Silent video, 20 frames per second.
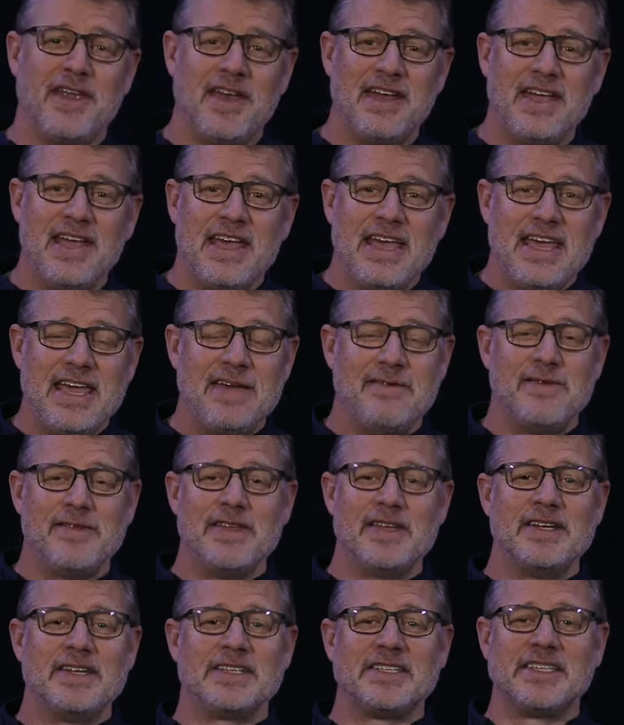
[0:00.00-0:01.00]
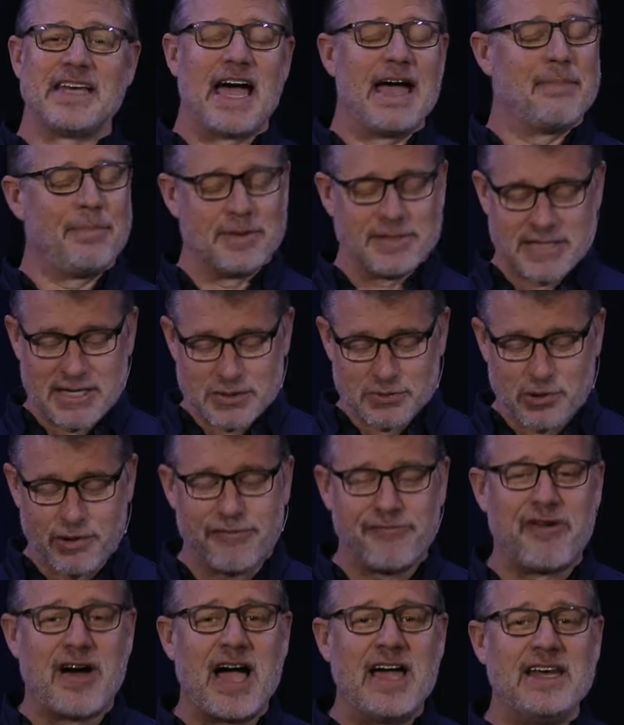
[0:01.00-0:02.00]
And even the disciples, as we're
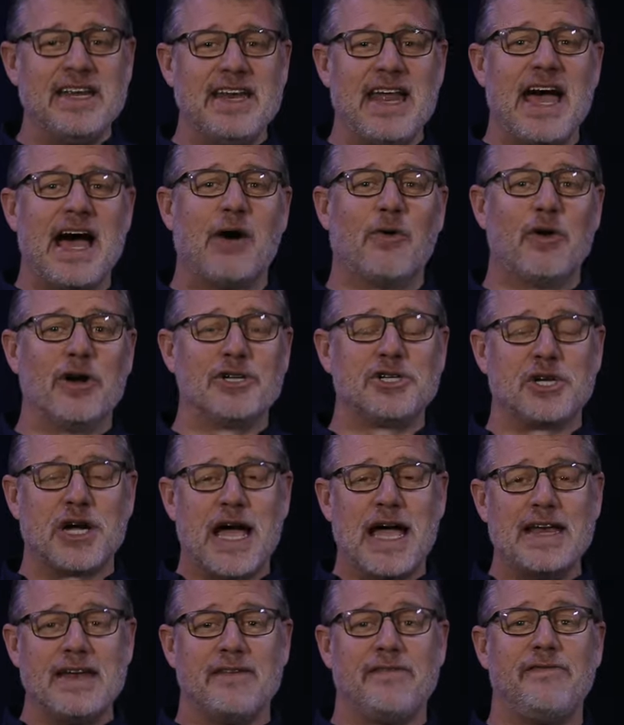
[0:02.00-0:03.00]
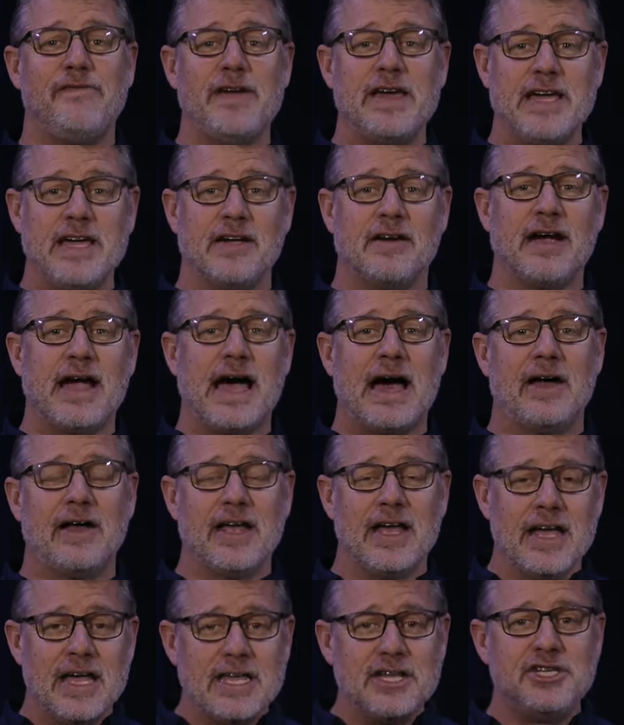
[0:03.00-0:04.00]
finding out, we're trying to figure
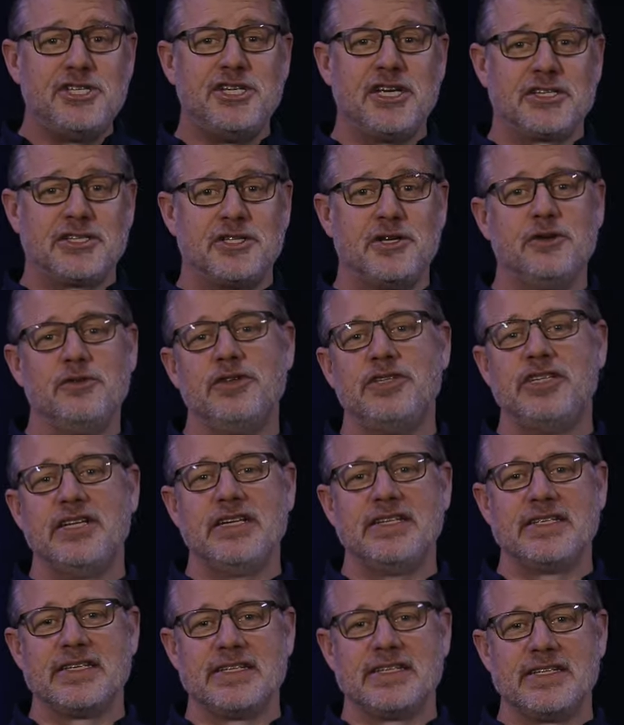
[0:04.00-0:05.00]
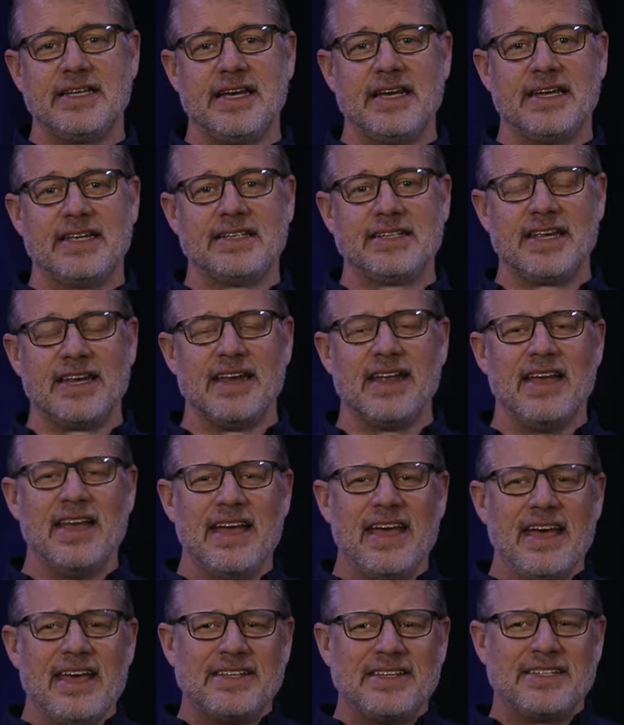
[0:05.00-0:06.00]
out just who Jesus is. And
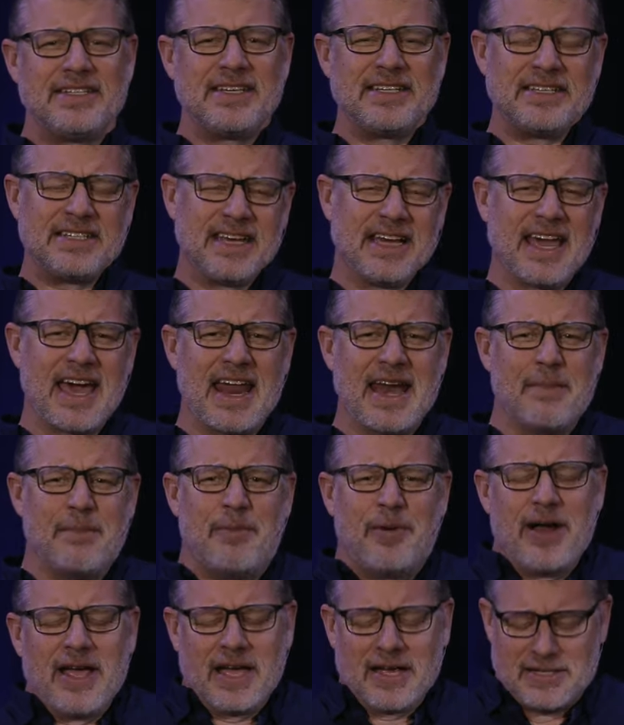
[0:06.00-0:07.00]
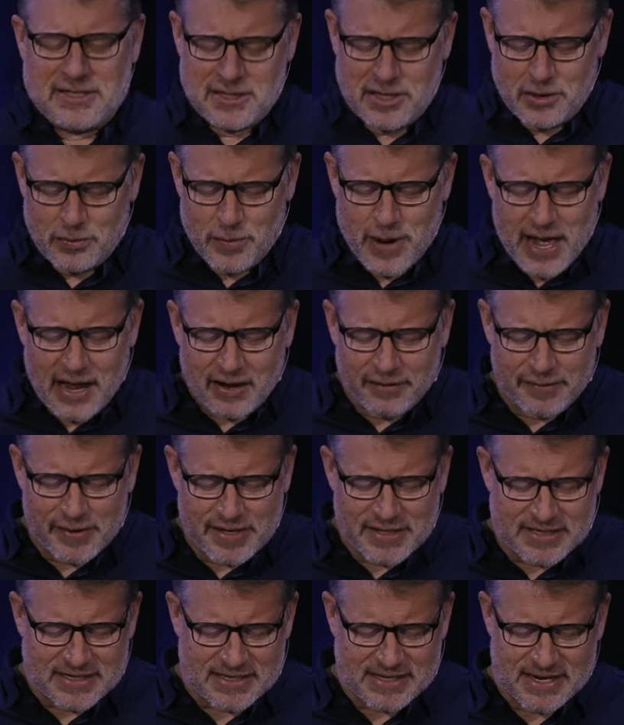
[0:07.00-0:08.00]
just to kind of bring it to the
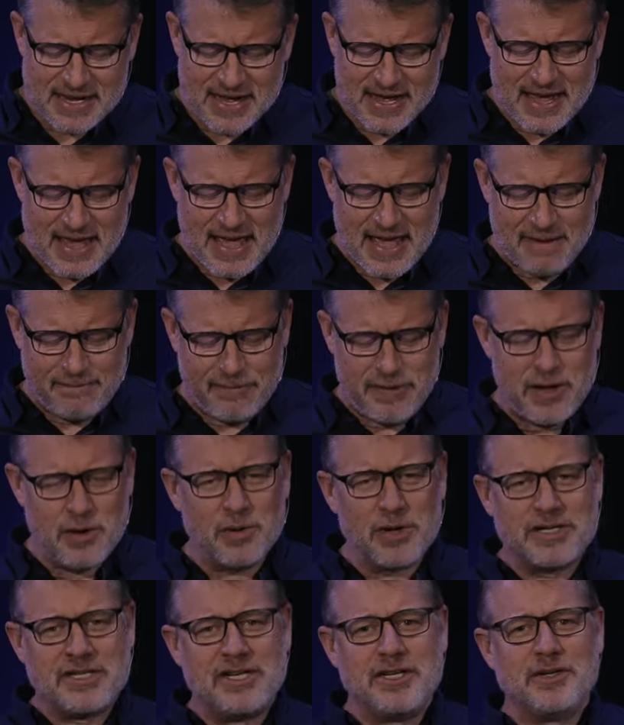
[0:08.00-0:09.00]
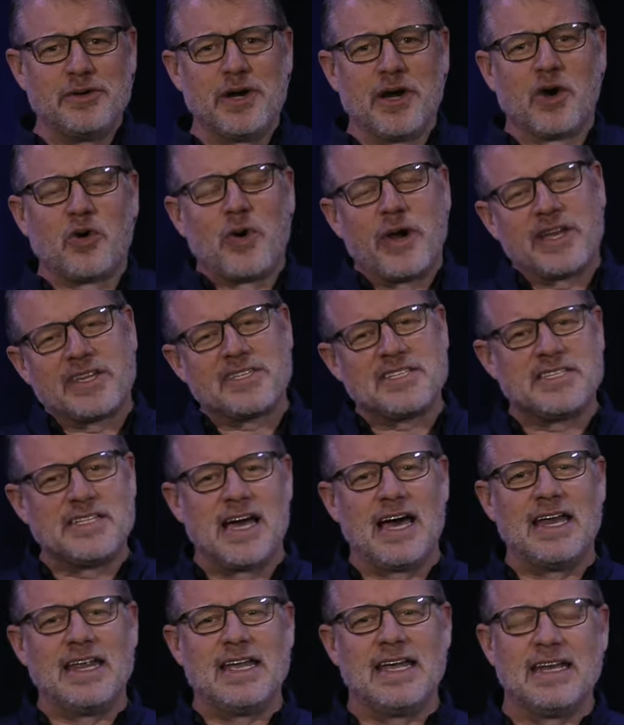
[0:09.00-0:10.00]
relevance, if you were to do a quick
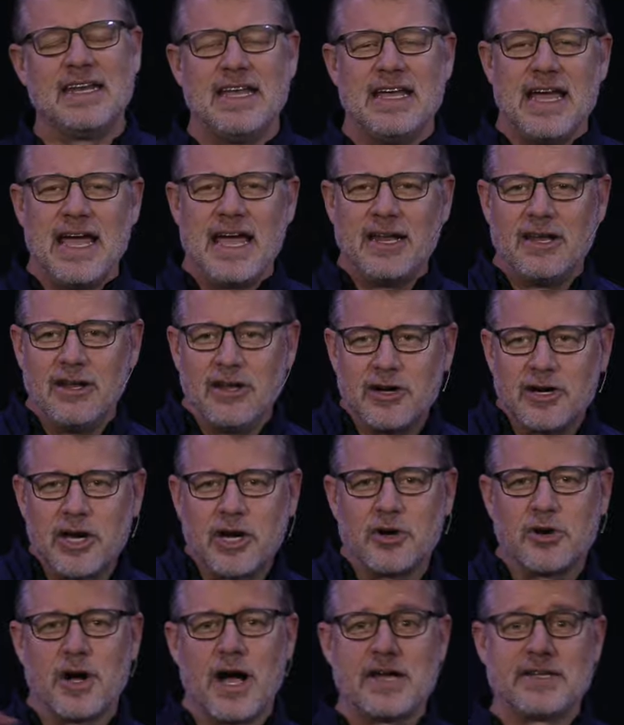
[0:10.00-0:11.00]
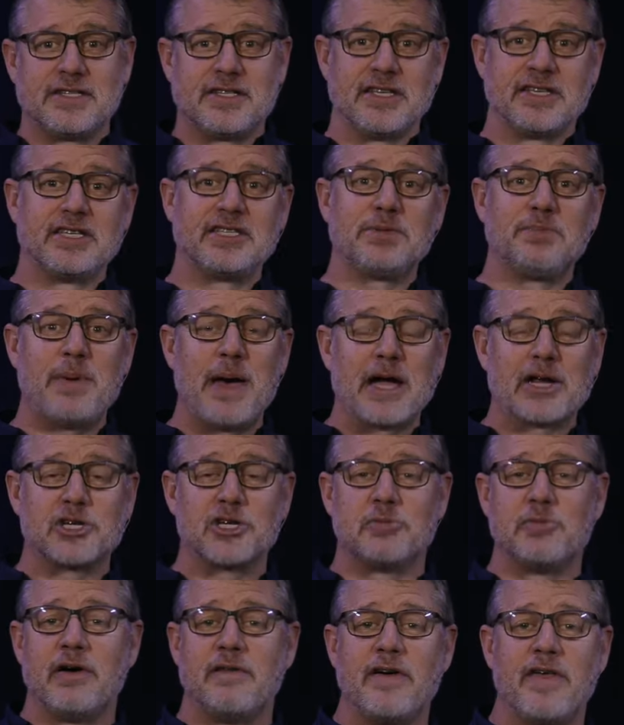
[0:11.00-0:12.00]
study and, and look across the
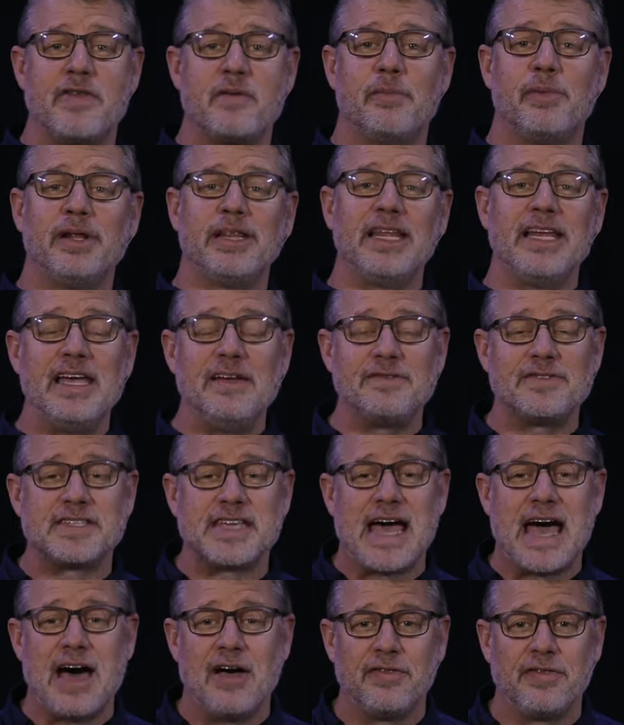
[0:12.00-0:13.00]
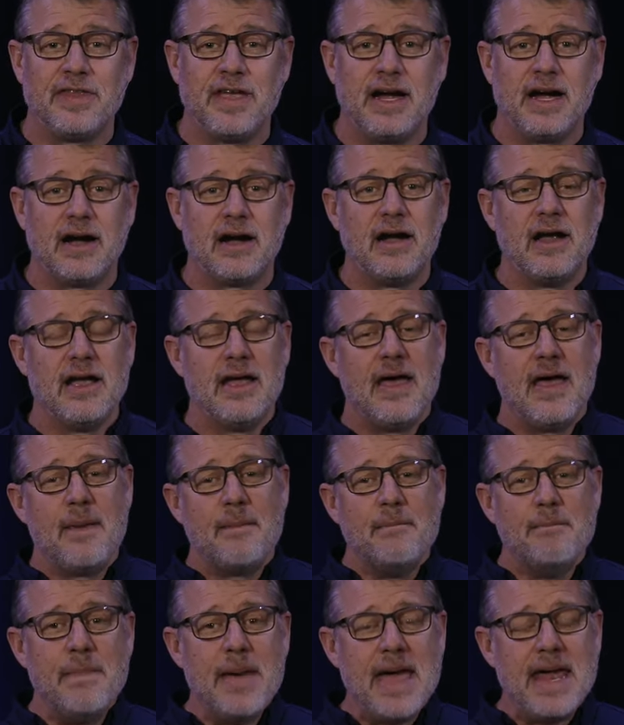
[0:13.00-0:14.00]
spectrum of other beliefs out there,
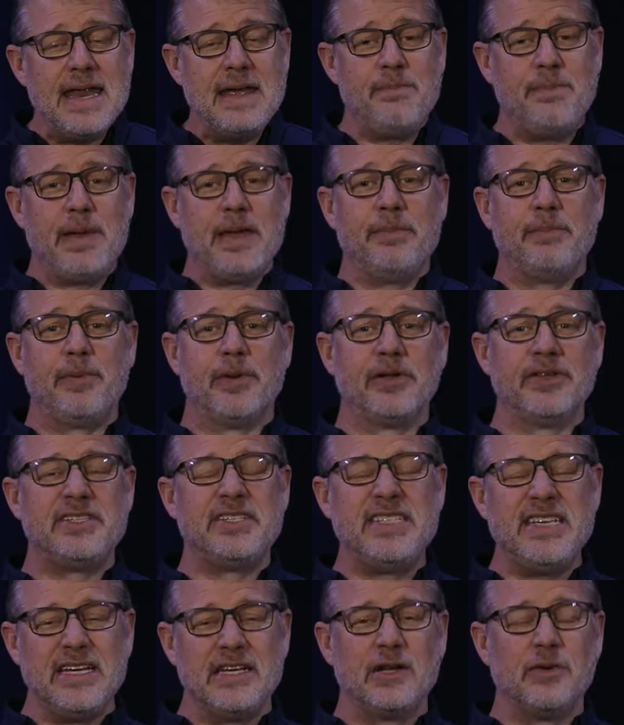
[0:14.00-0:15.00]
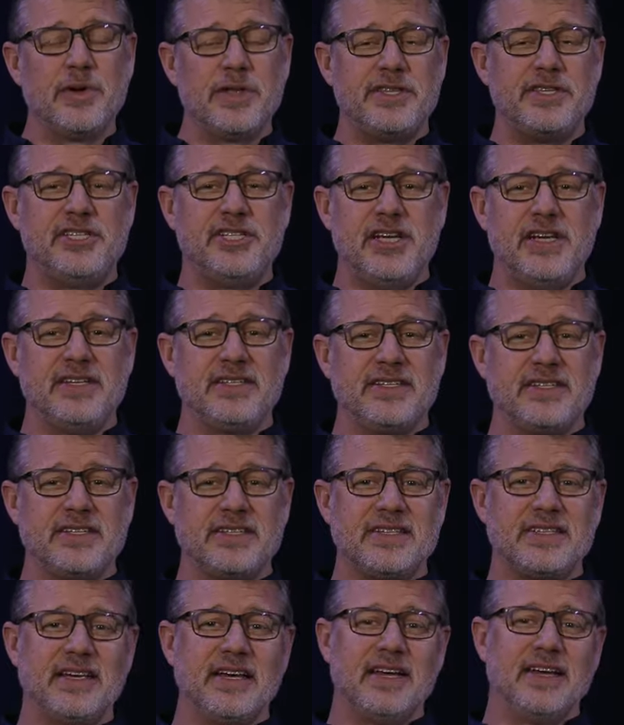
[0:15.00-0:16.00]
many people deal with
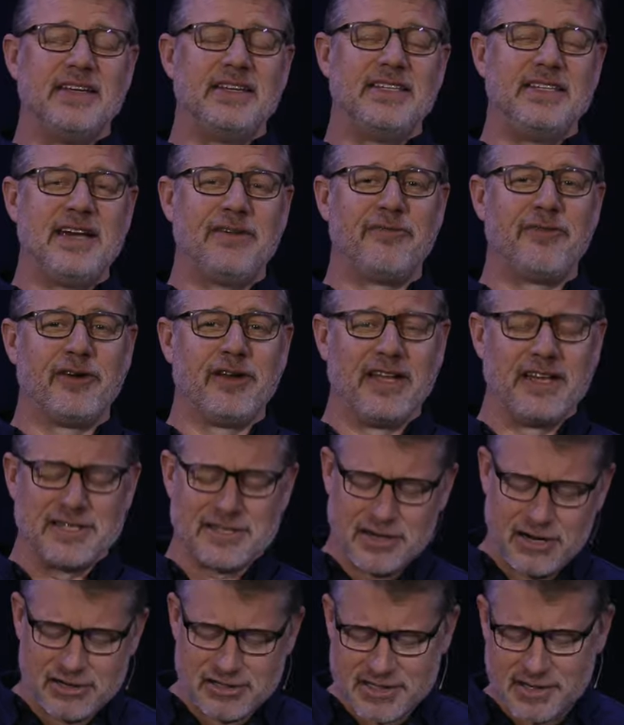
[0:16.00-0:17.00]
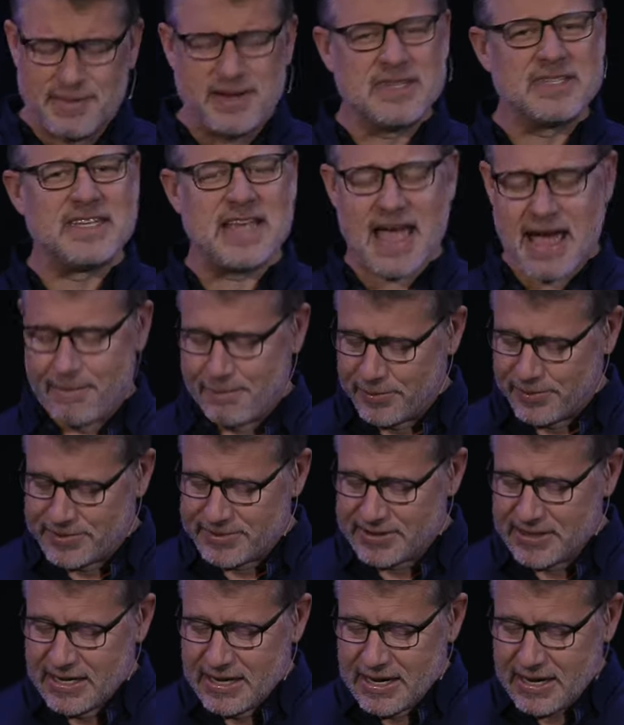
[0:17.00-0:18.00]
Jesus differently. So here's some
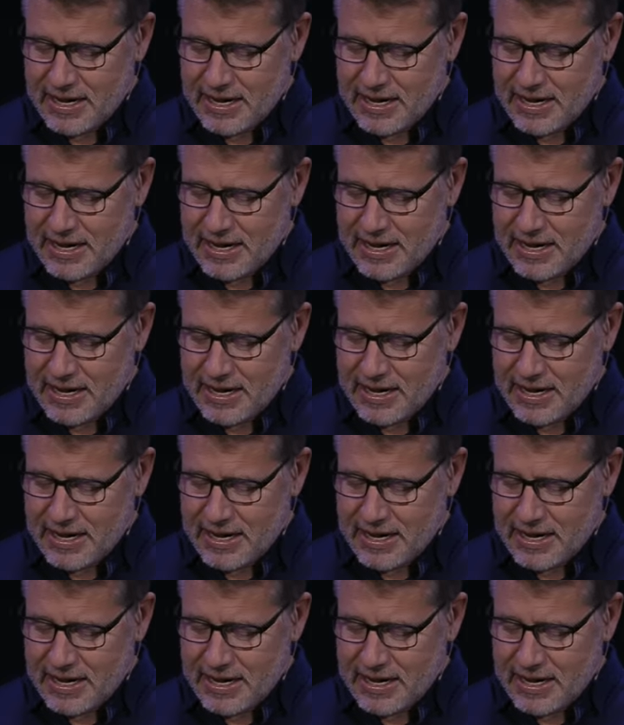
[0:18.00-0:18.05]
examples.